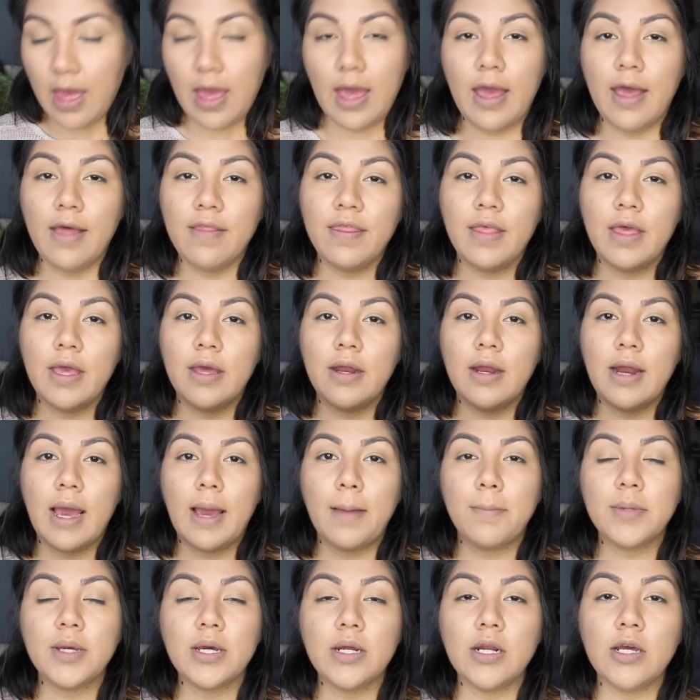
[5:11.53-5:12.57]
And then
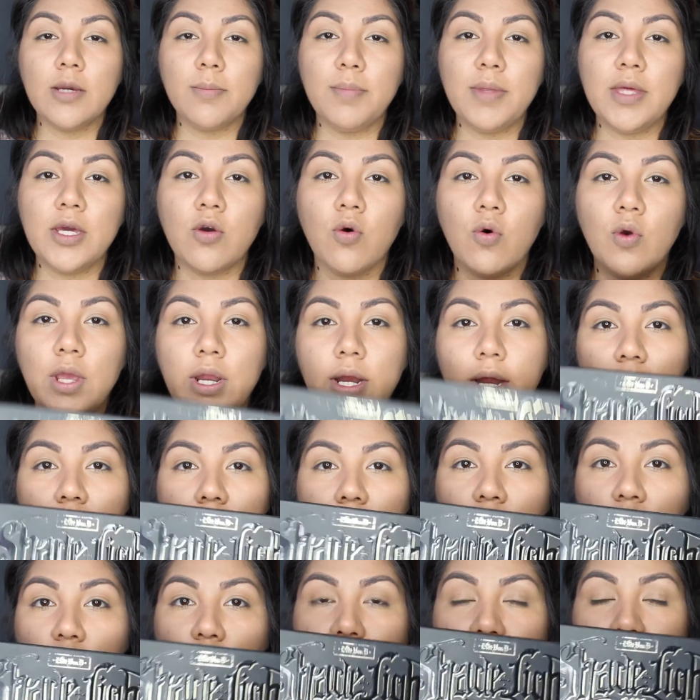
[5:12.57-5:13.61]
I'm going to be going
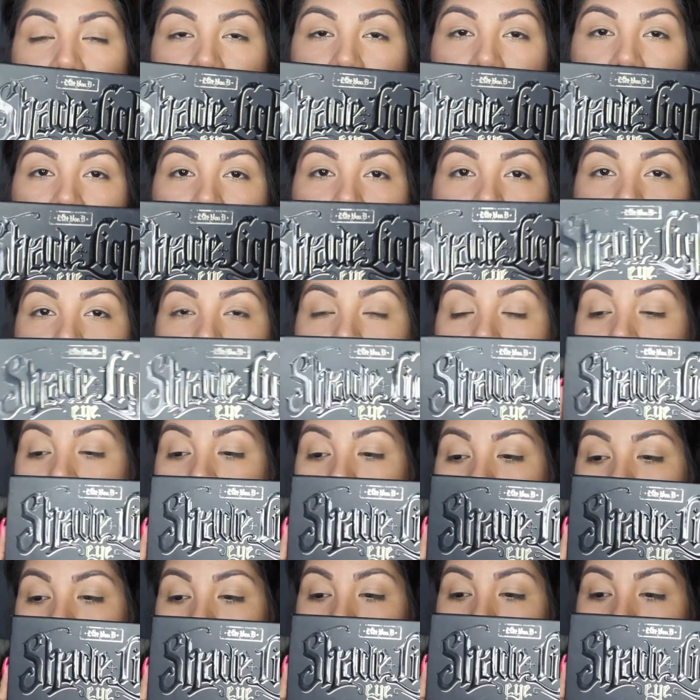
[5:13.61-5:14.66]
in with the Kat Von
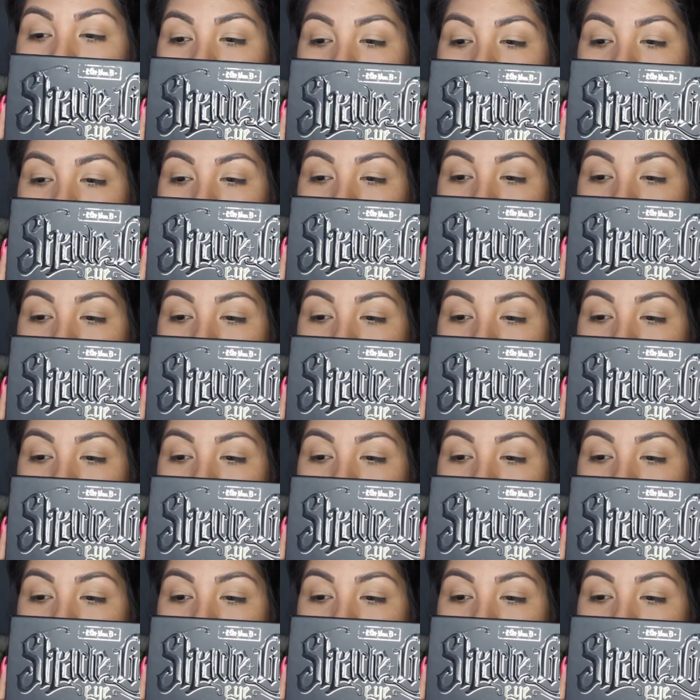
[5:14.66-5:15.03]
D